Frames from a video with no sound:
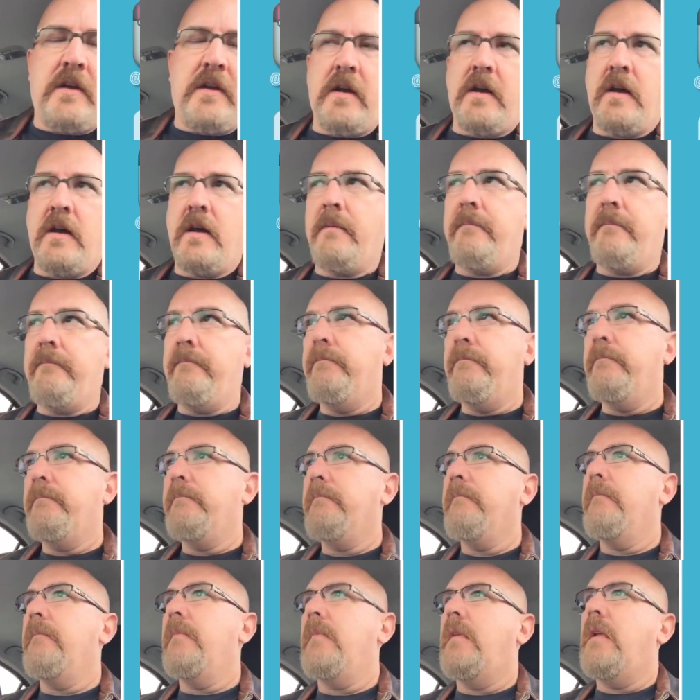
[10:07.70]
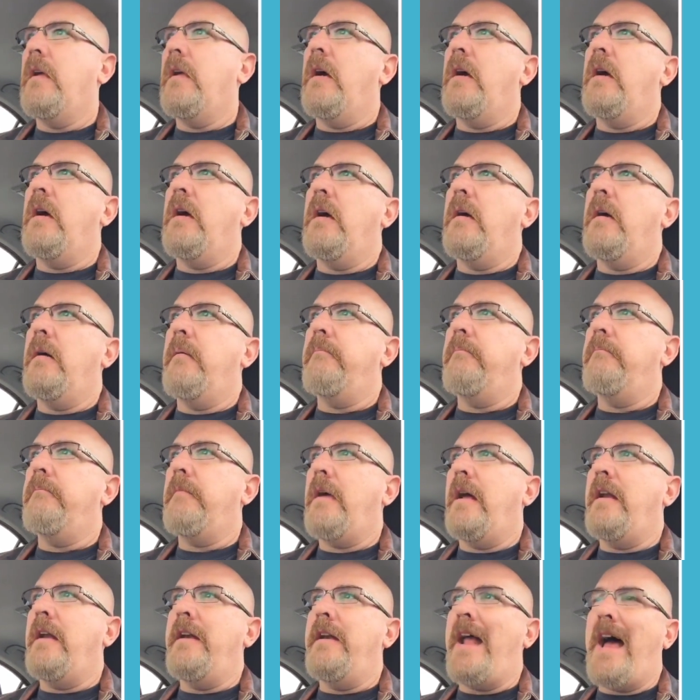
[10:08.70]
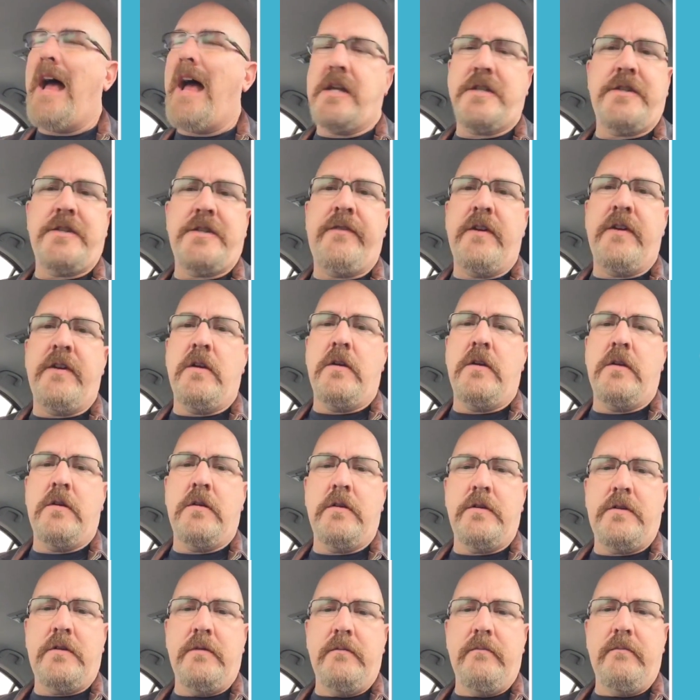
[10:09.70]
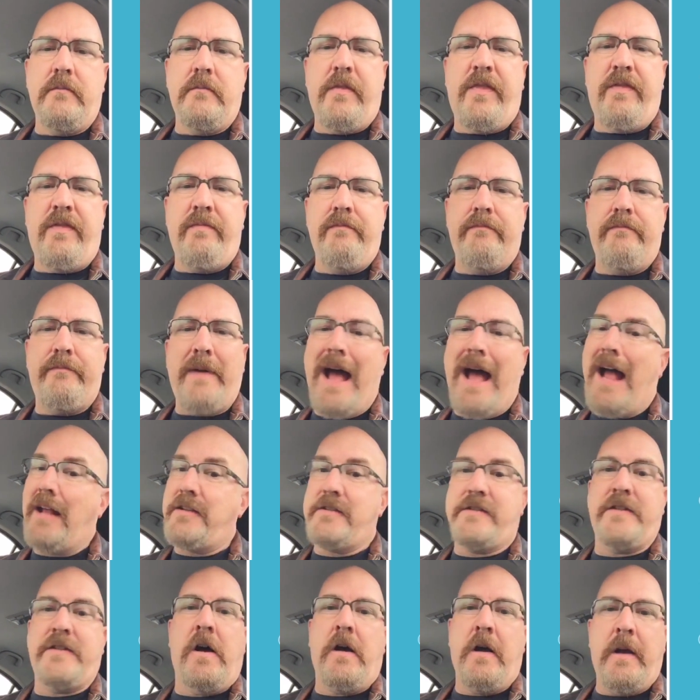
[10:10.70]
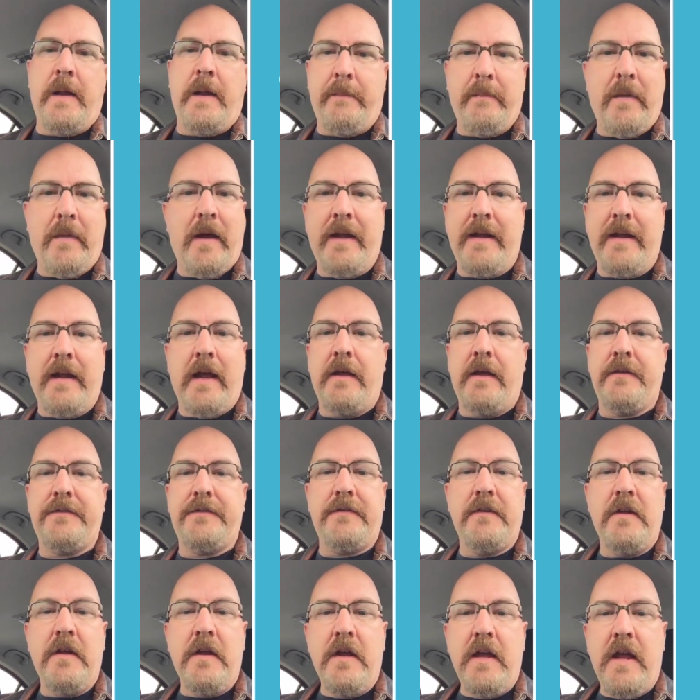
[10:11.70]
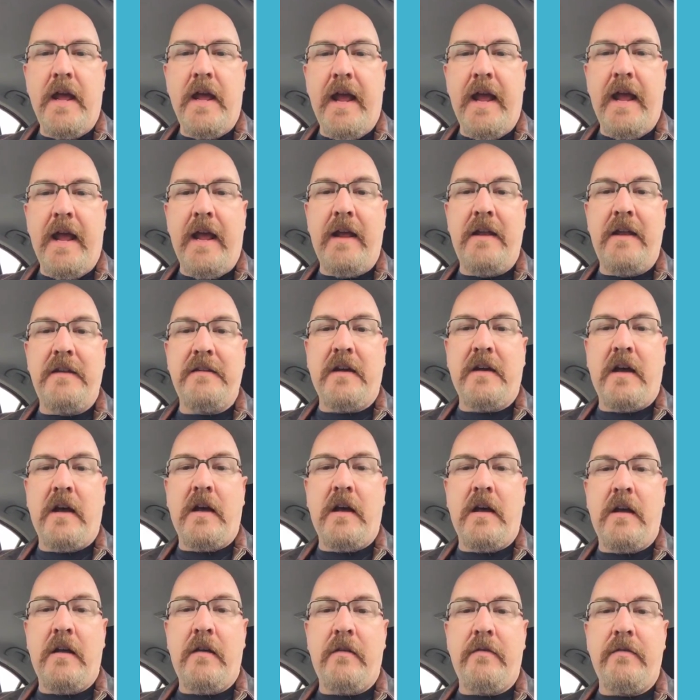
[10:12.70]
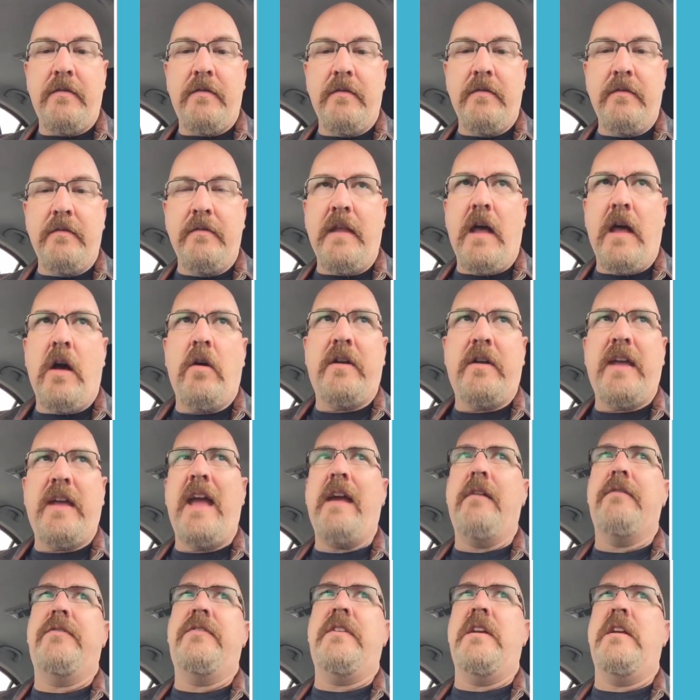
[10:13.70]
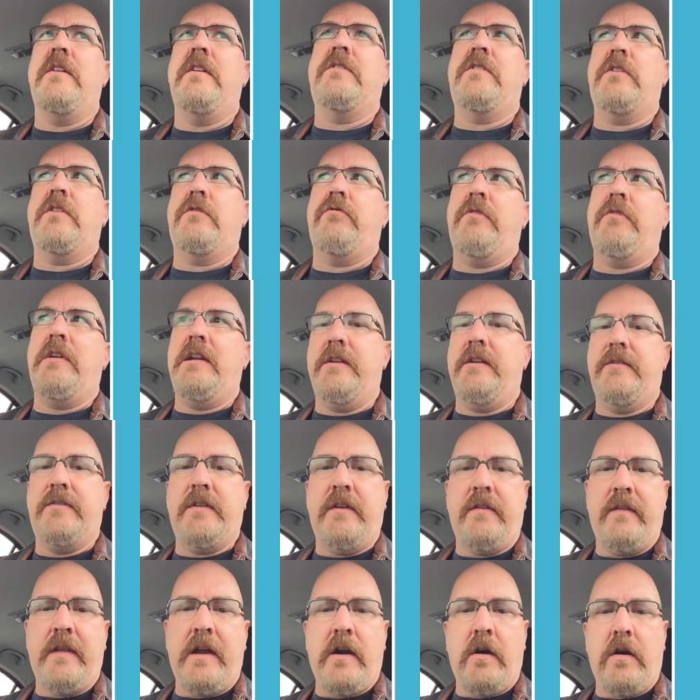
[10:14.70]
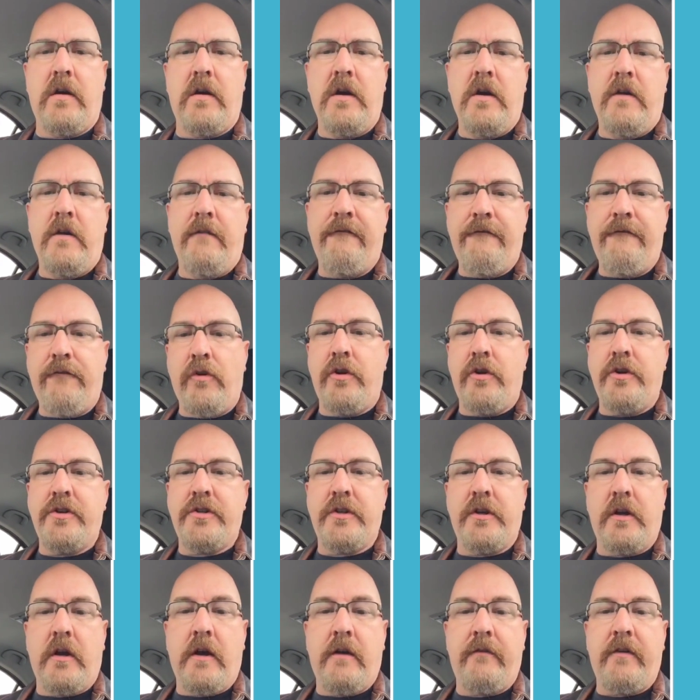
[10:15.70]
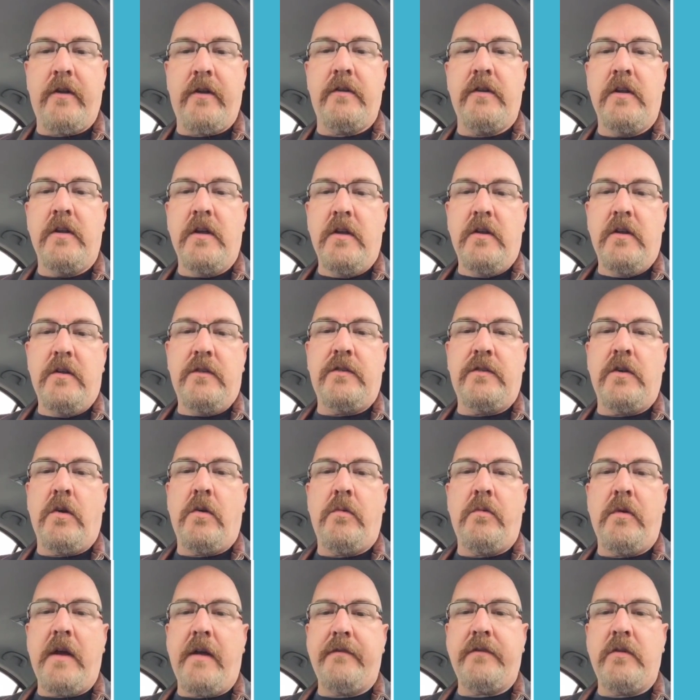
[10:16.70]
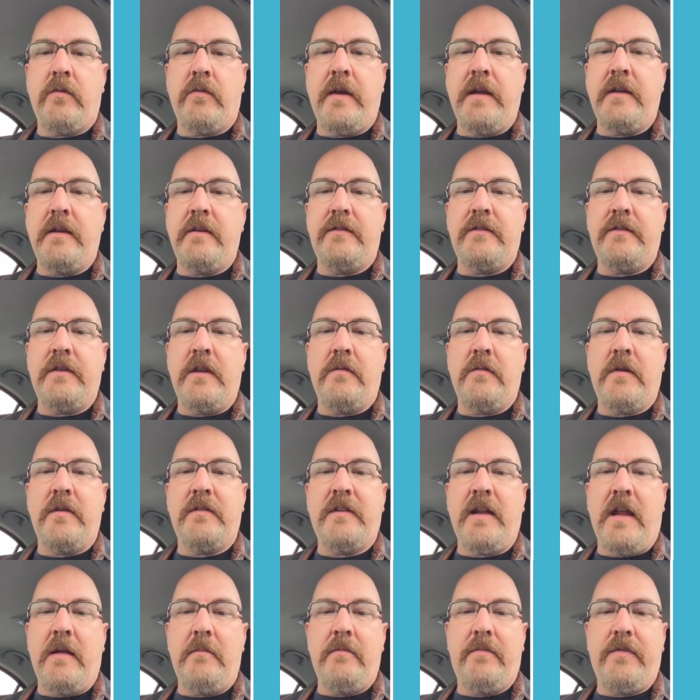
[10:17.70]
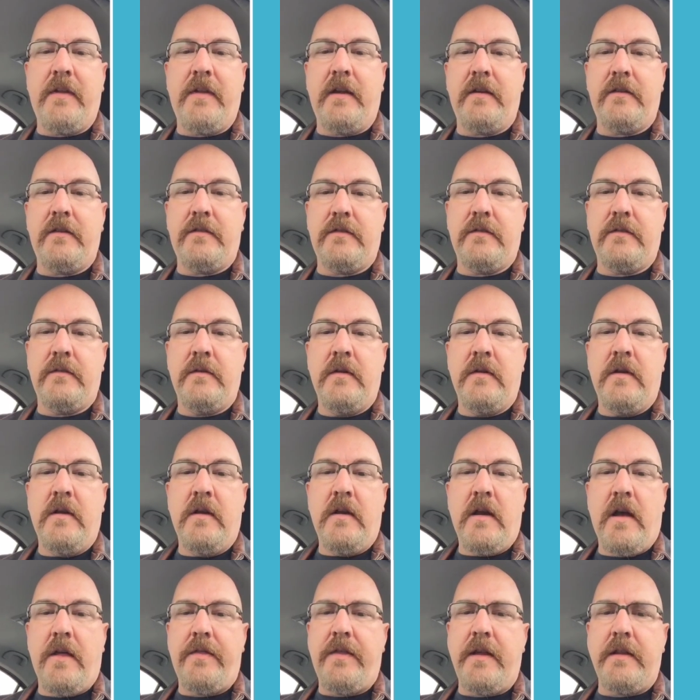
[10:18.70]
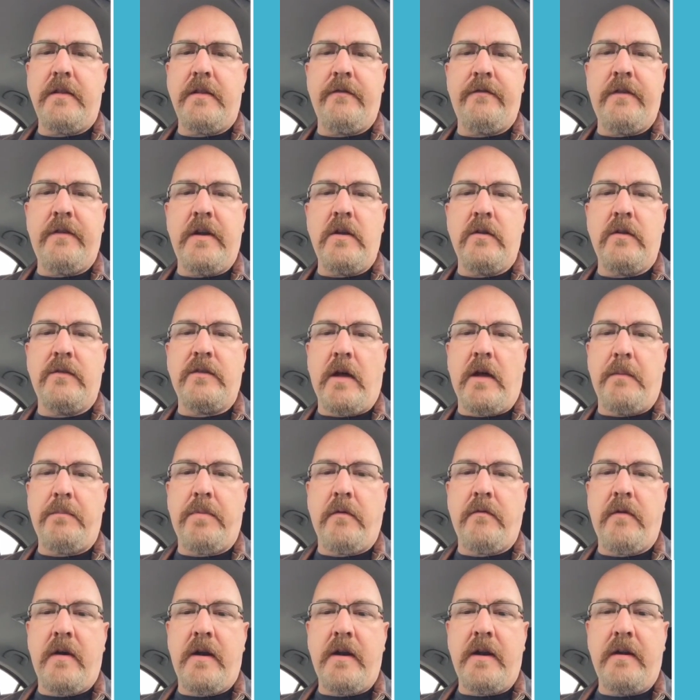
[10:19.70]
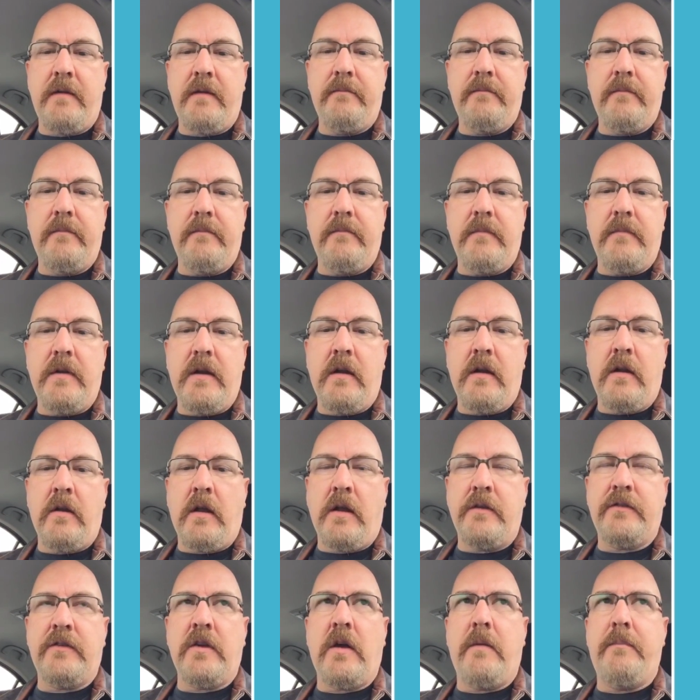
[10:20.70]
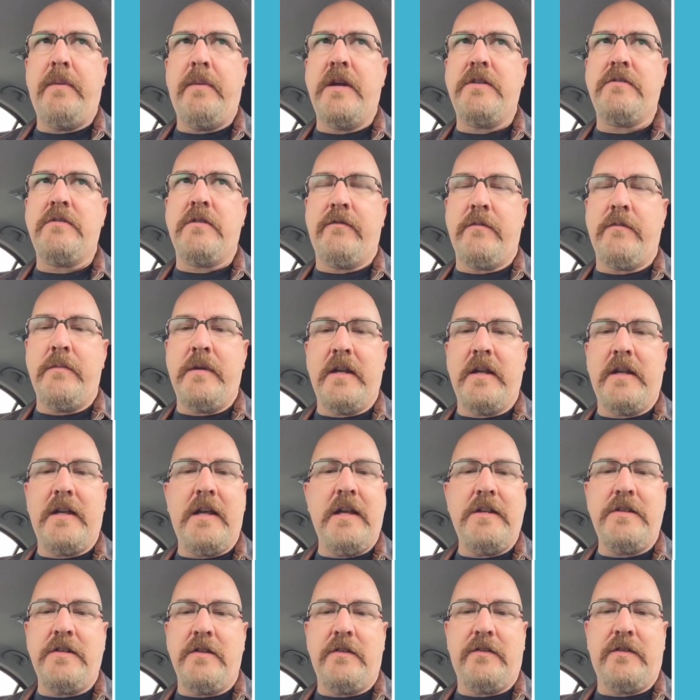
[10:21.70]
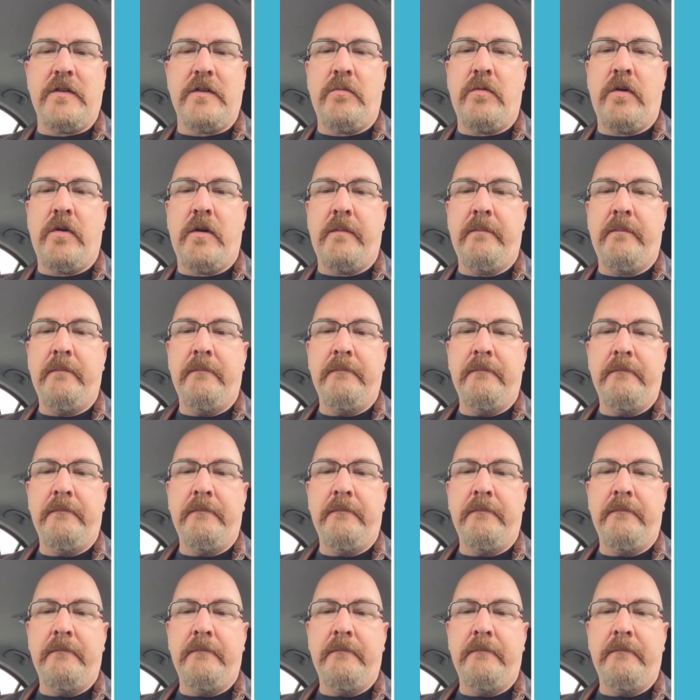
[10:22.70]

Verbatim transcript: um, um, a Nashville pastime, I guess. And uh, now KFC is just releasing their version of it, so we have to wait and see what Dame thinks. I think the video's up already. I saw a picture of him in a kitchen somewhere,